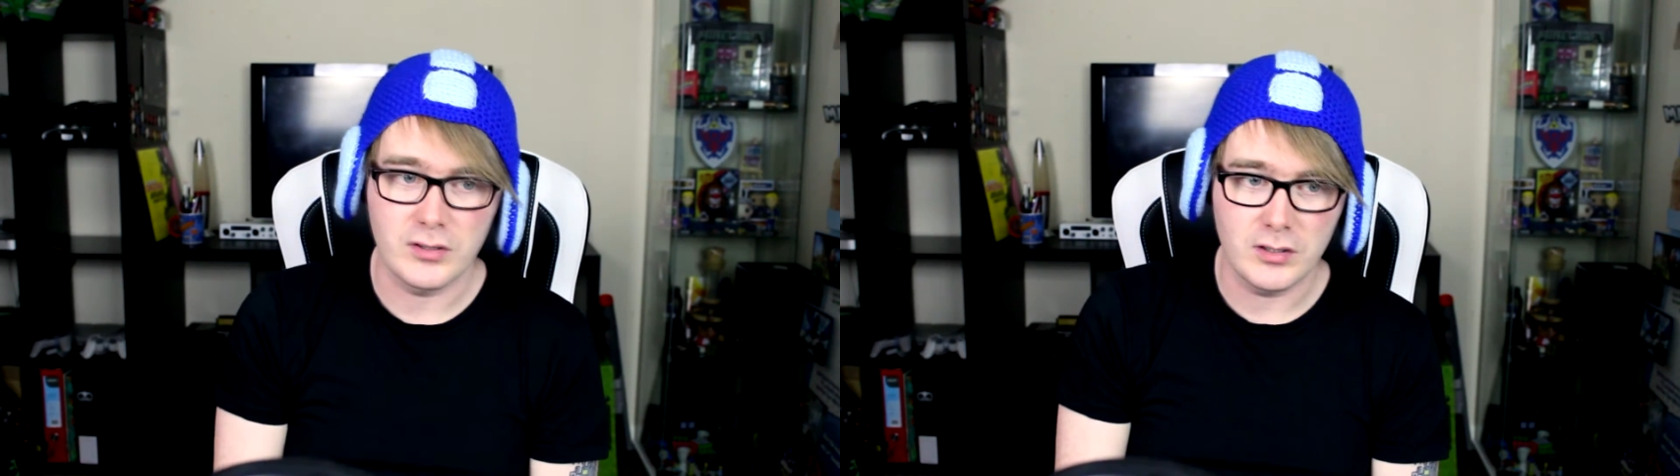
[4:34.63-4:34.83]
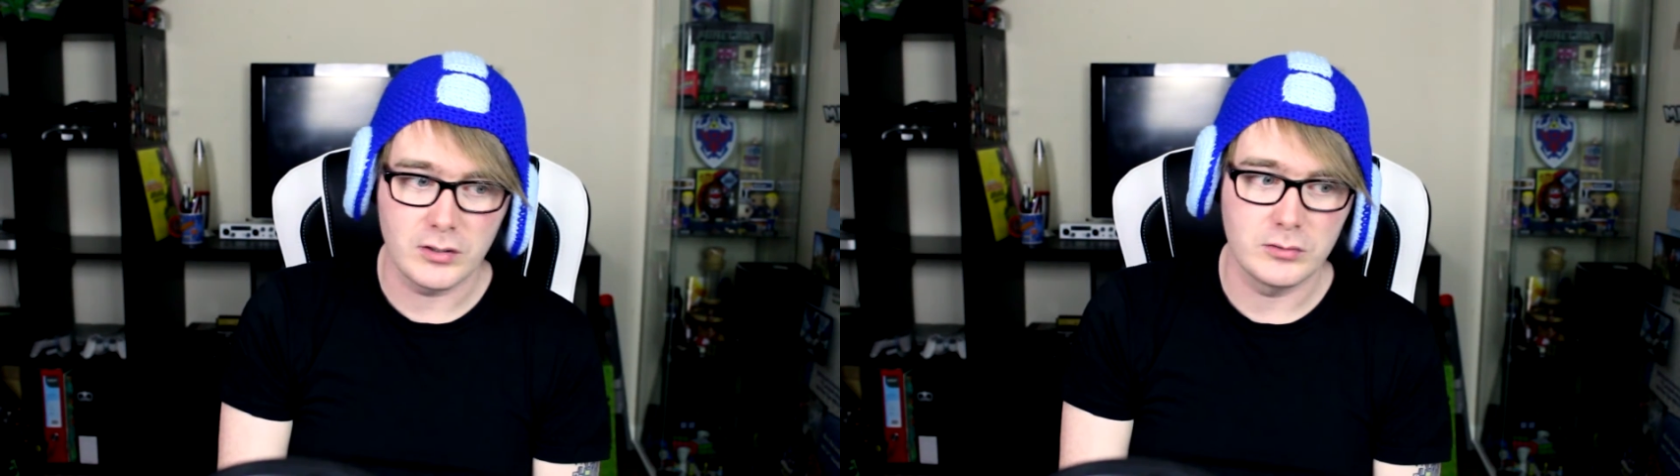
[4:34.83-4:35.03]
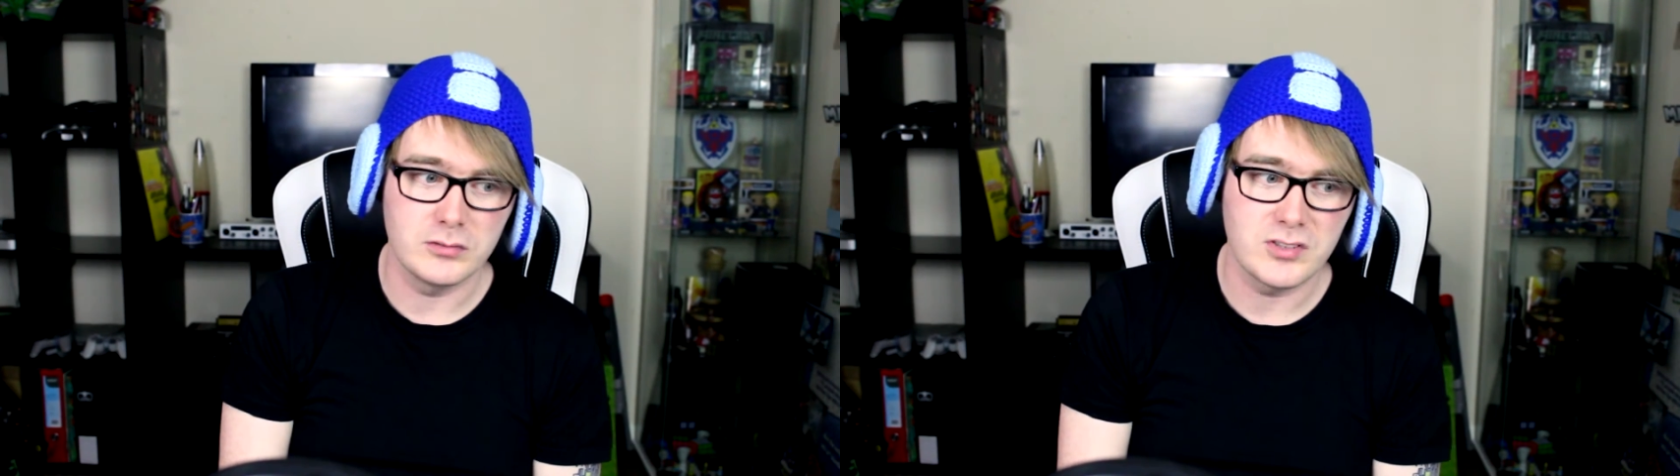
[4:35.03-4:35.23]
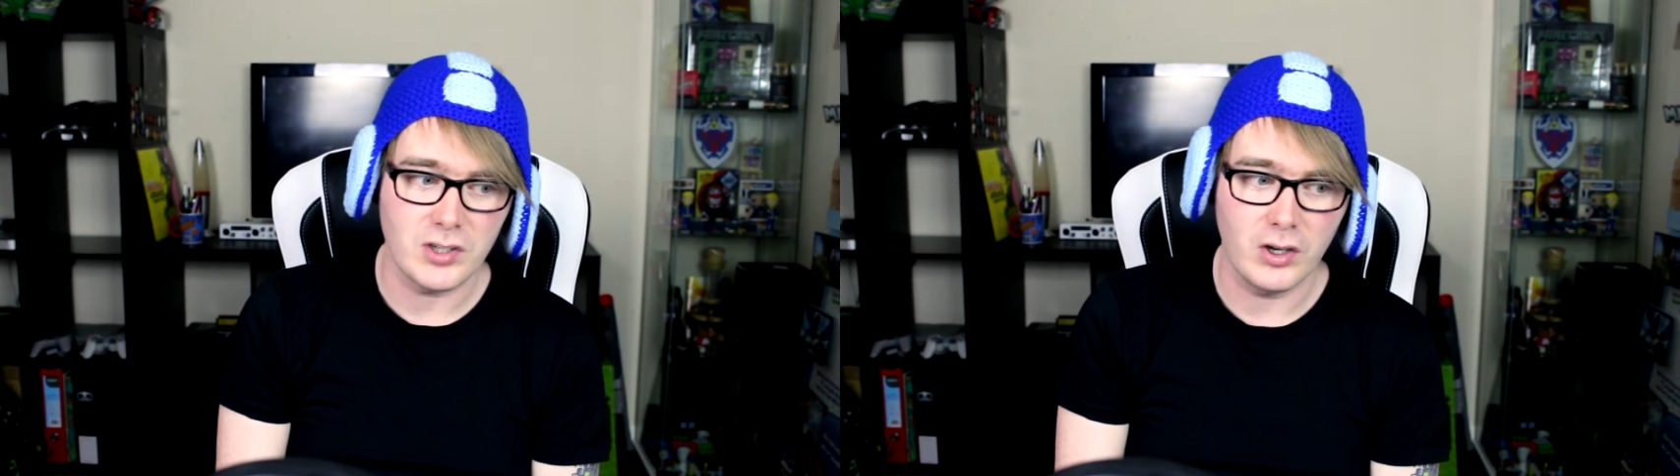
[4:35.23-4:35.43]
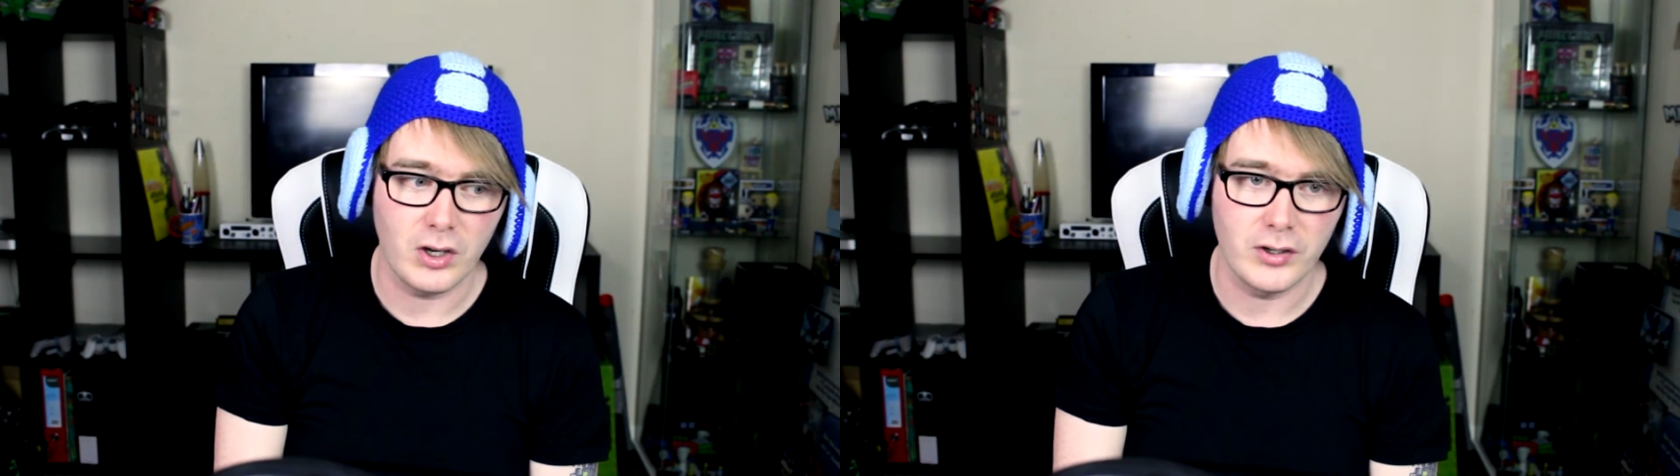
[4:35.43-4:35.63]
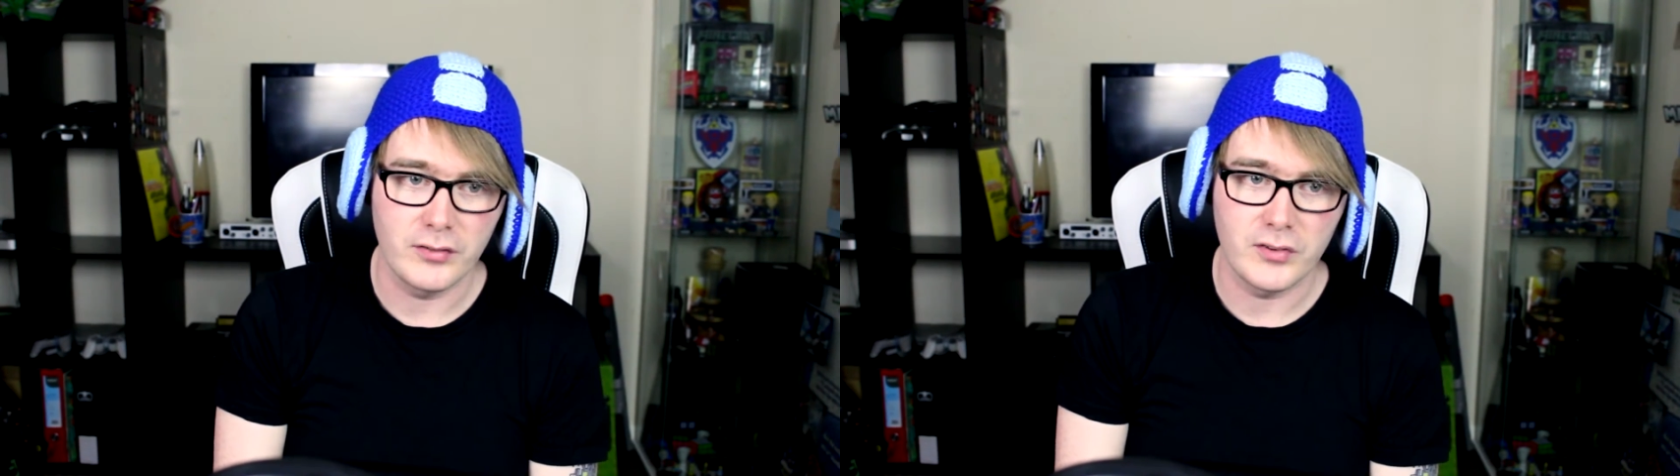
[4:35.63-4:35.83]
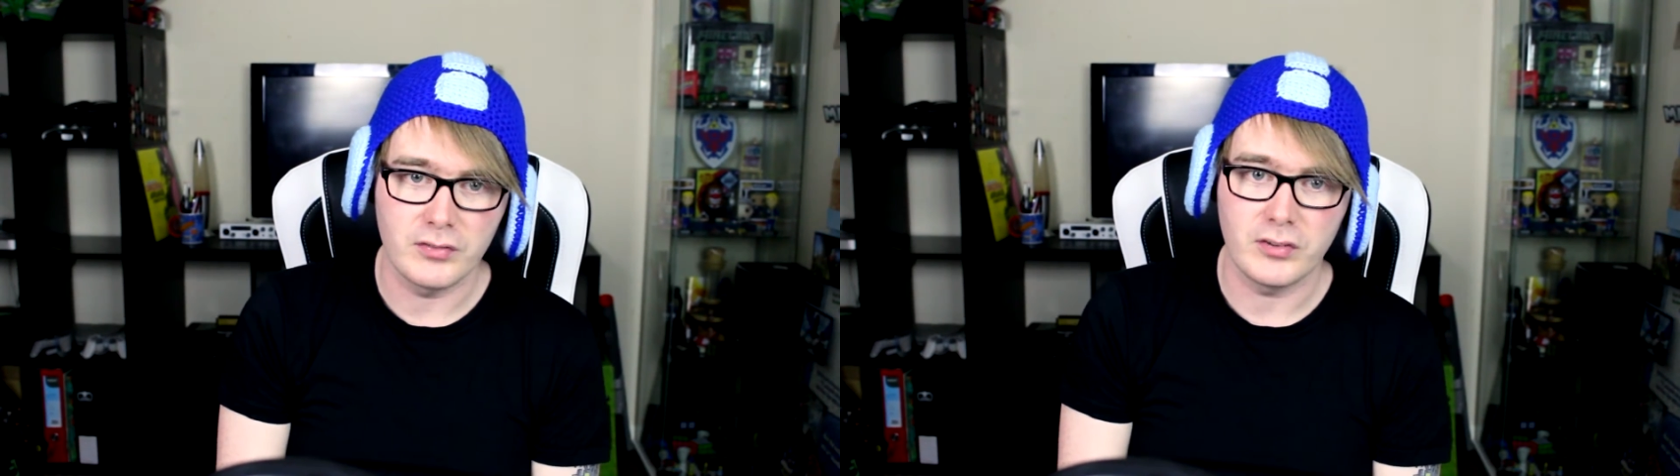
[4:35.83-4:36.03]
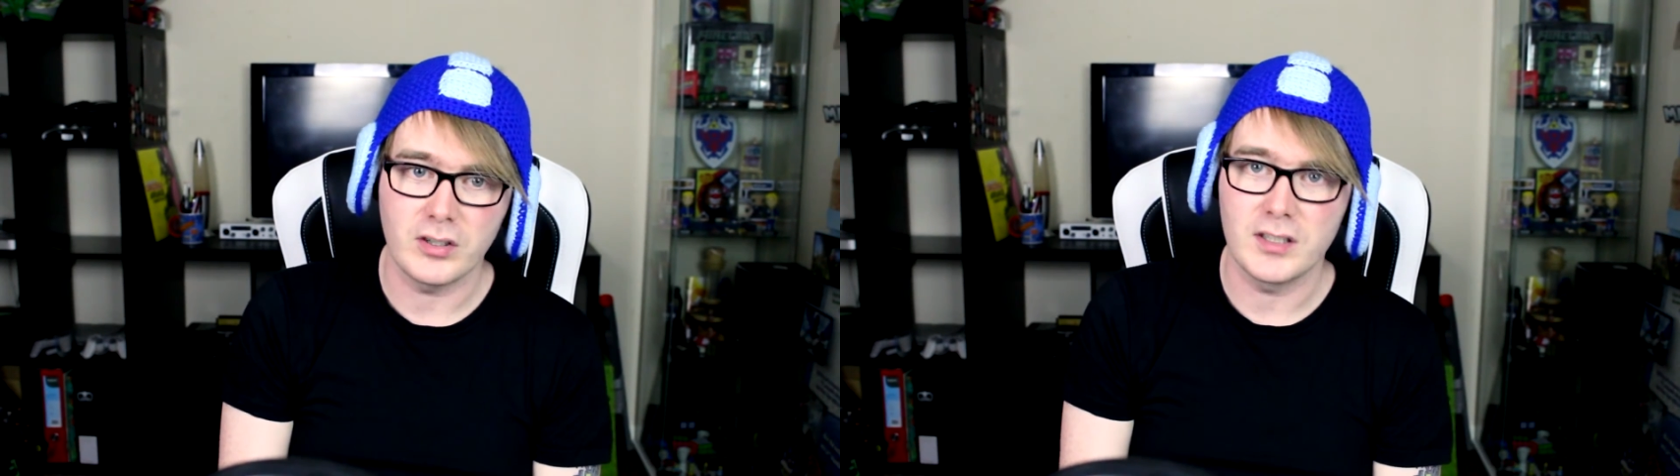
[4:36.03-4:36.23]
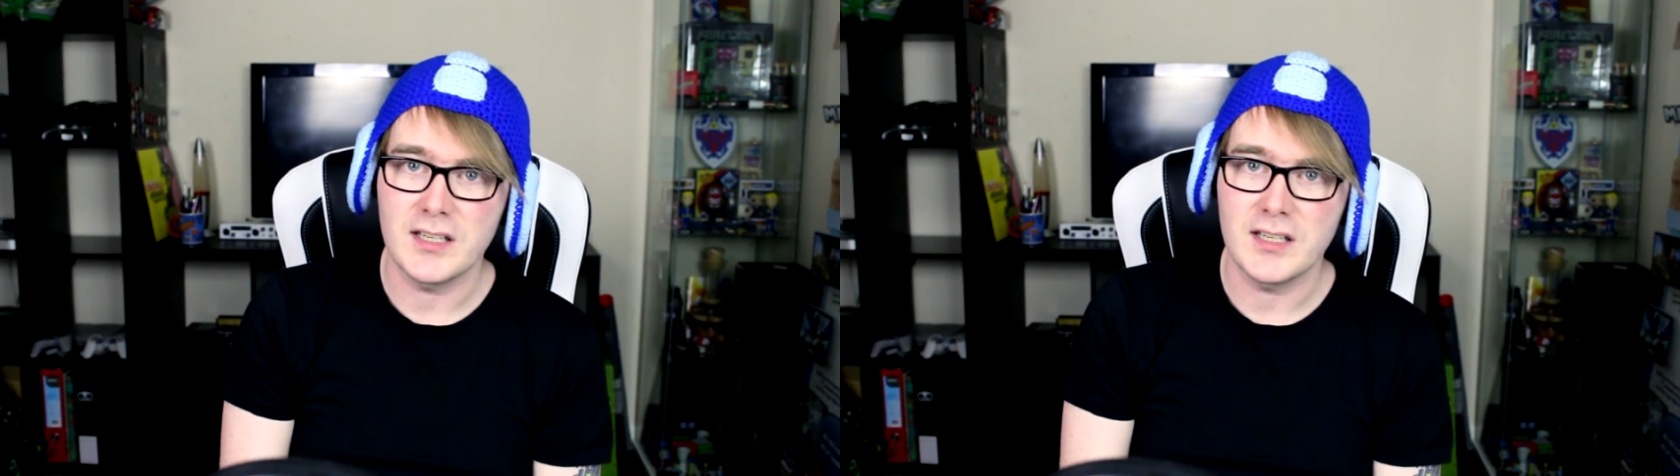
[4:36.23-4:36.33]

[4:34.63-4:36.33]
you know, dug out of the fucking